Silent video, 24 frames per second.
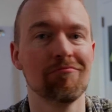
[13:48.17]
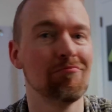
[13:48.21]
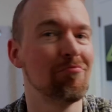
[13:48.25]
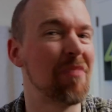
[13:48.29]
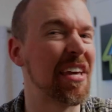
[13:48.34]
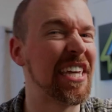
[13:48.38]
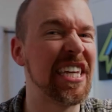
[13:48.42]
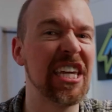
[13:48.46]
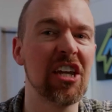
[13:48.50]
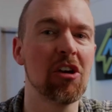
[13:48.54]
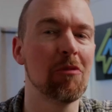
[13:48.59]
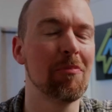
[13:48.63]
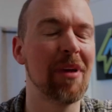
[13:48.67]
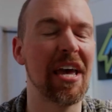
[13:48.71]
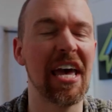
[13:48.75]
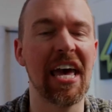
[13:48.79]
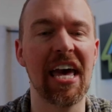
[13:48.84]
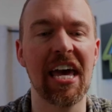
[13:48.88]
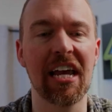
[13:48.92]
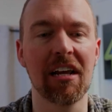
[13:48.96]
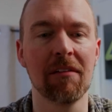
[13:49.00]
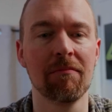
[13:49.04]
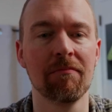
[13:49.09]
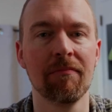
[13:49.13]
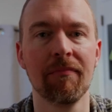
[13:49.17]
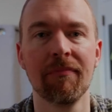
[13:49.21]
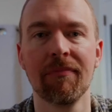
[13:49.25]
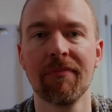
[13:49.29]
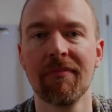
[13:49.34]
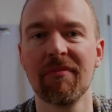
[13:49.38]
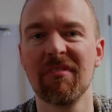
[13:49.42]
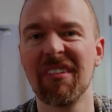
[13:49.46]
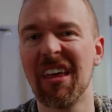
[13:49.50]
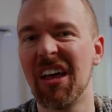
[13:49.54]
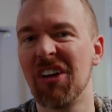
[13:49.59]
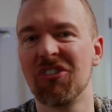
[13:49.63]
My gear bag,
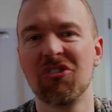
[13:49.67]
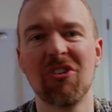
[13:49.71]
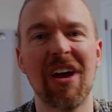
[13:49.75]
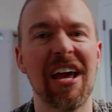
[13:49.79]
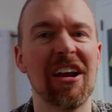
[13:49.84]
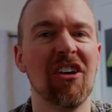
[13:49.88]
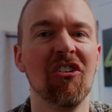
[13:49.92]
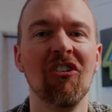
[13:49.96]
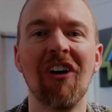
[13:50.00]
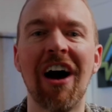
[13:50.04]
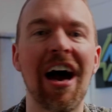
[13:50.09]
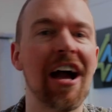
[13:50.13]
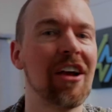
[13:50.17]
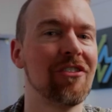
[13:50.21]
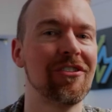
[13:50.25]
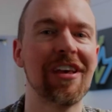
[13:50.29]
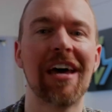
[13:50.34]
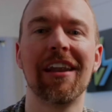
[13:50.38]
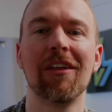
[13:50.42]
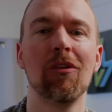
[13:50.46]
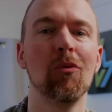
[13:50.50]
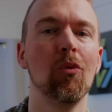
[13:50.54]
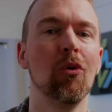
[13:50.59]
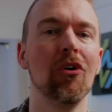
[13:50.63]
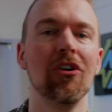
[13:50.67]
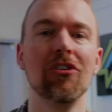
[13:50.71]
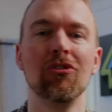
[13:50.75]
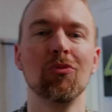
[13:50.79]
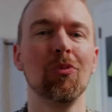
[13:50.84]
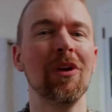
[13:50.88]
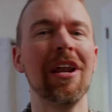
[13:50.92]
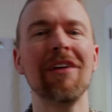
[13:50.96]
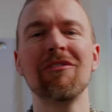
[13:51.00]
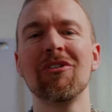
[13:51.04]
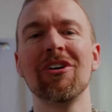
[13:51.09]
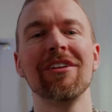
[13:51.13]
I'll drag logs out of the woods,
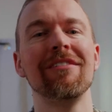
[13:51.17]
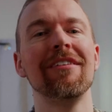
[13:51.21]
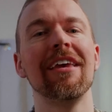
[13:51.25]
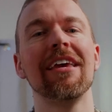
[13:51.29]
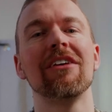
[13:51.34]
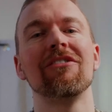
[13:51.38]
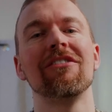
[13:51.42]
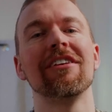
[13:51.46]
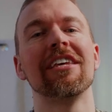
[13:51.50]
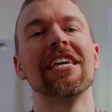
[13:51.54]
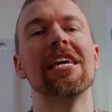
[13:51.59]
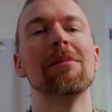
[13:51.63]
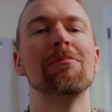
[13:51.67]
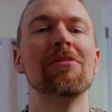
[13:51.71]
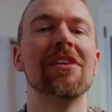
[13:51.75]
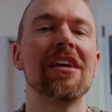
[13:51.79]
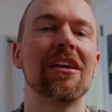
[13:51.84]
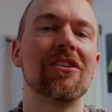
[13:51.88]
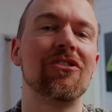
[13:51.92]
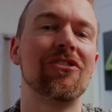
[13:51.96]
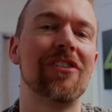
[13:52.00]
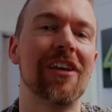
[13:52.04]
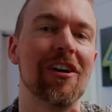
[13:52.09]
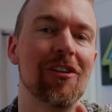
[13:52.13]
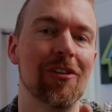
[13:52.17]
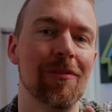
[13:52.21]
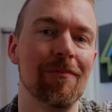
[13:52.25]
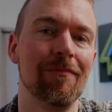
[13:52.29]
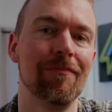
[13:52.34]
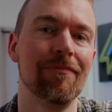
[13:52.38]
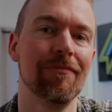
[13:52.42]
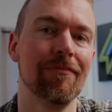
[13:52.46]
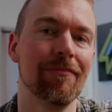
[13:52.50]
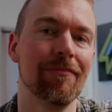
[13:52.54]
whatever it takes to keep things still.